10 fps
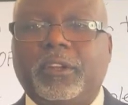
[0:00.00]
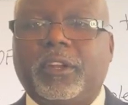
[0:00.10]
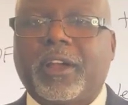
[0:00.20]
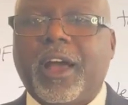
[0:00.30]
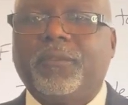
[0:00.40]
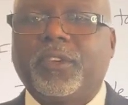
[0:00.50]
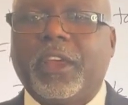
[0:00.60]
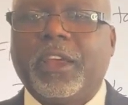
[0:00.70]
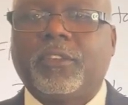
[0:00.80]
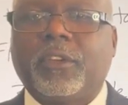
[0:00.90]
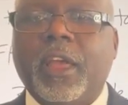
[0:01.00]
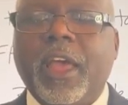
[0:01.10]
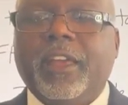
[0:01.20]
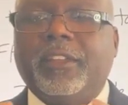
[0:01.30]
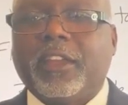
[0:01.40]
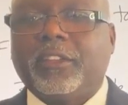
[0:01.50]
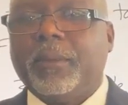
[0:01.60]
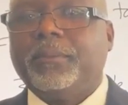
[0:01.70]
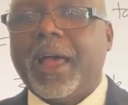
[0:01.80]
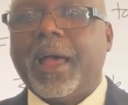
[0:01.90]
to the conversations is that
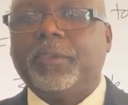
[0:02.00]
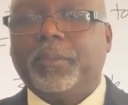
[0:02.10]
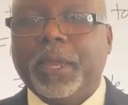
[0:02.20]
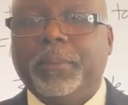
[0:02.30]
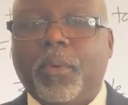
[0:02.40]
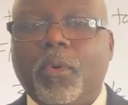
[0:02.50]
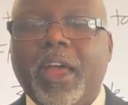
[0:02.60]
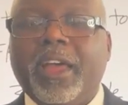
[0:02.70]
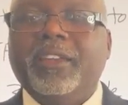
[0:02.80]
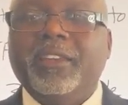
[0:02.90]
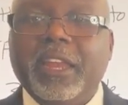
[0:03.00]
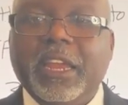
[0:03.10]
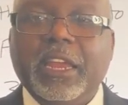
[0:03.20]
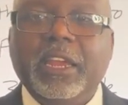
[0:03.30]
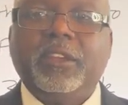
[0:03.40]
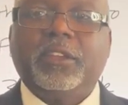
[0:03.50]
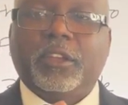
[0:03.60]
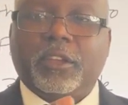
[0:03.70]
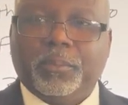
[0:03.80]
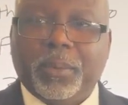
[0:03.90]
sometimes people need to
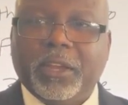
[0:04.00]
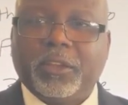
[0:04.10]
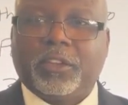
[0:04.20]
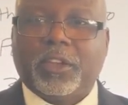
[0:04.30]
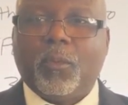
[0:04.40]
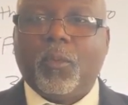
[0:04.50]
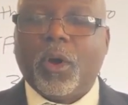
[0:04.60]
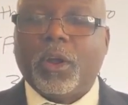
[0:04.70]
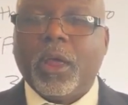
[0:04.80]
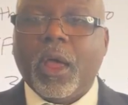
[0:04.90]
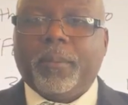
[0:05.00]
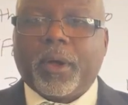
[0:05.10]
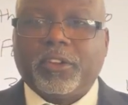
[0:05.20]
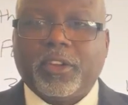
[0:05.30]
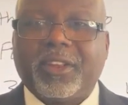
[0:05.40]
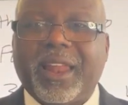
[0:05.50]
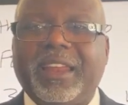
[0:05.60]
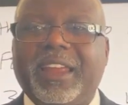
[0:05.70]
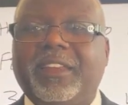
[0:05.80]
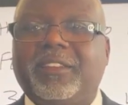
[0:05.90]
speak to someone because there's a lot
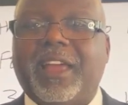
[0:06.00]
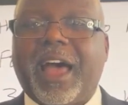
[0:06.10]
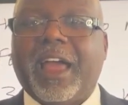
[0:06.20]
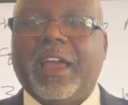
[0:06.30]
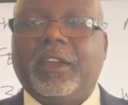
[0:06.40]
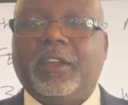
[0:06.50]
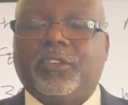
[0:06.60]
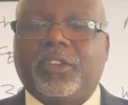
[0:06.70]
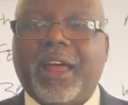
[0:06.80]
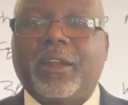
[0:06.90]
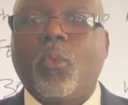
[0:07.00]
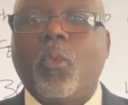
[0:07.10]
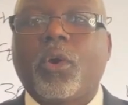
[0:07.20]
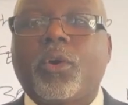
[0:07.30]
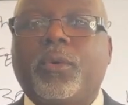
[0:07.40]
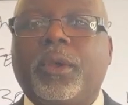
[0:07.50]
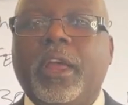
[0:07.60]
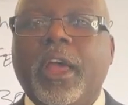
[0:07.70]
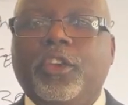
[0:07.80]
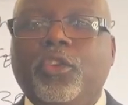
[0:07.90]
of anxiety, there's a lot of worry.
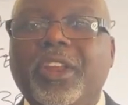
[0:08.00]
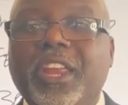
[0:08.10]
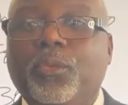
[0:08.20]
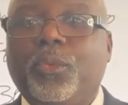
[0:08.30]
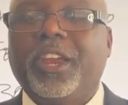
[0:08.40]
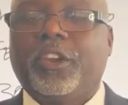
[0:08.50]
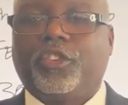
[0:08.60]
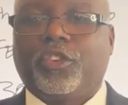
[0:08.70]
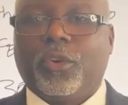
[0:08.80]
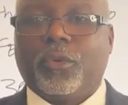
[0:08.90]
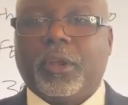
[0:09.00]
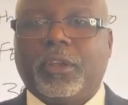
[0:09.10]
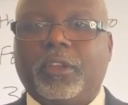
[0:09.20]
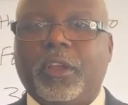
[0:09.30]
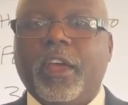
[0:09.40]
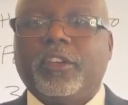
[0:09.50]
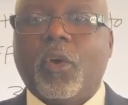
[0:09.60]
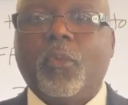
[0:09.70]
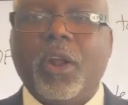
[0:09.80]
You need reassurance. So we